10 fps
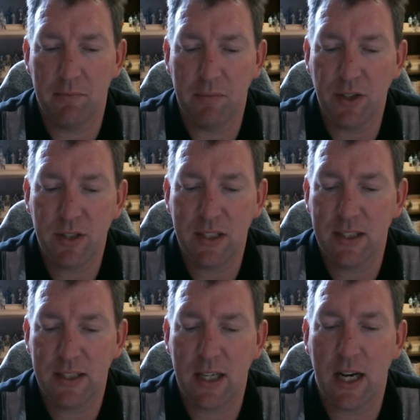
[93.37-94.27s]
Most of
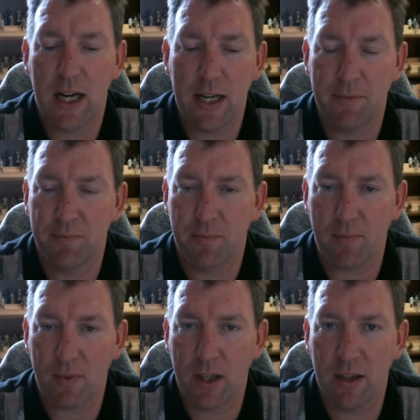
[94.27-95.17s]
the time,
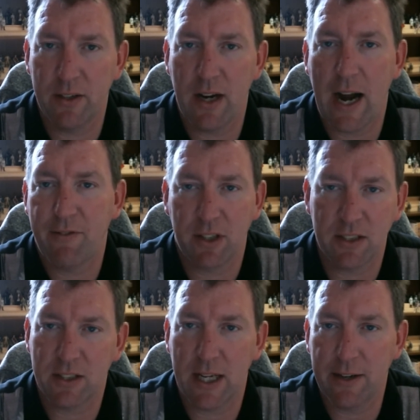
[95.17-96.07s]
under
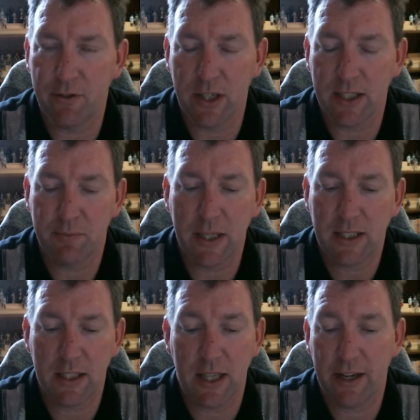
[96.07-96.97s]
African slavery,
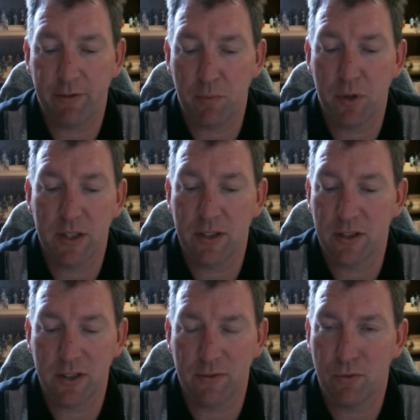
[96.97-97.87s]
especially like for
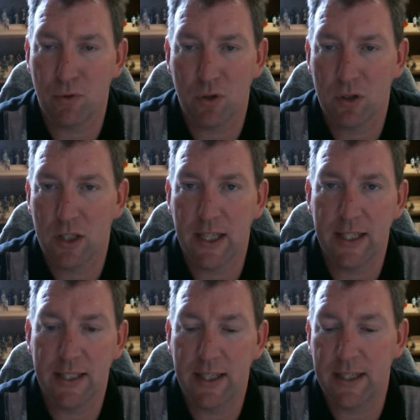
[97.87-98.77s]
prisoners of war and
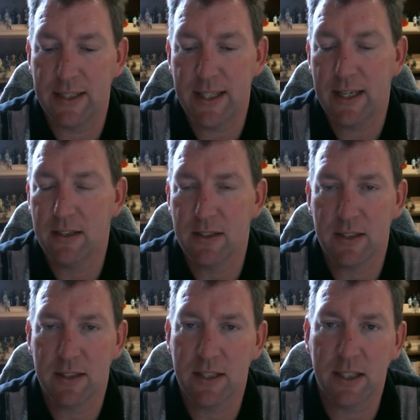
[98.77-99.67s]
debtors
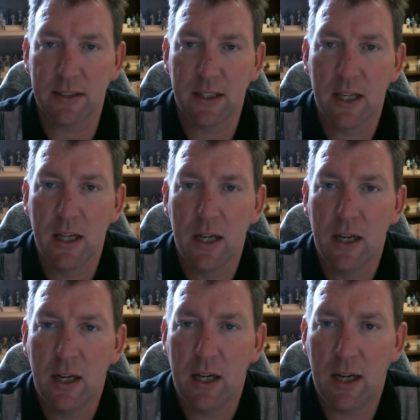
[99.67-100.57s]
and things,
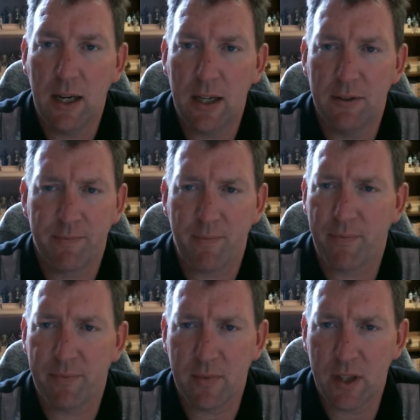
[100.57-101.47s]
uh,
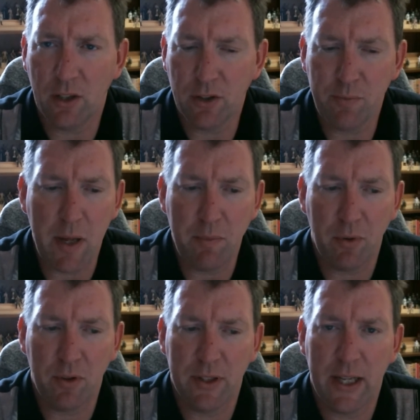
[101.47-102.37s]
those
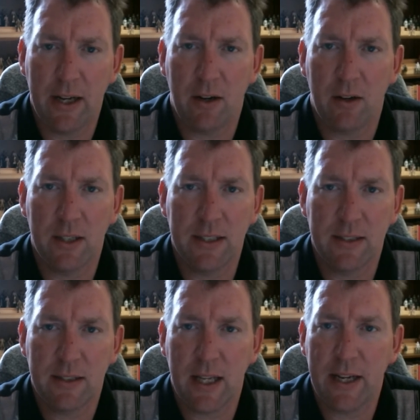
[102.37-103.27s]
people that are
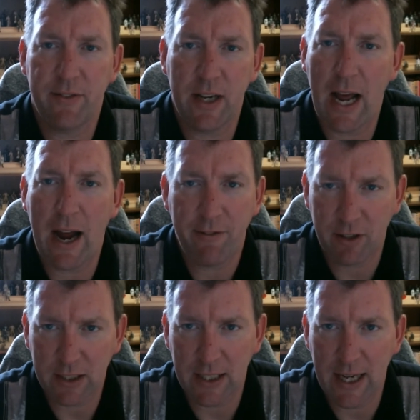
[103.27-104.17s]
enslaved in
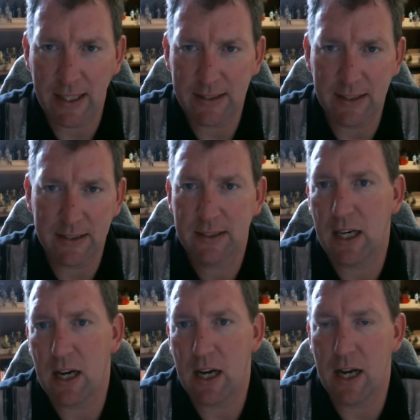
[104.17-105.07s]
Africa at this
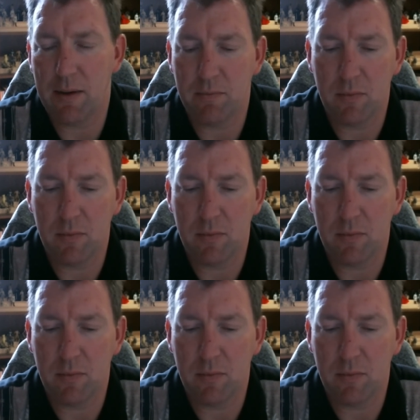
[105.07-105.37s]
time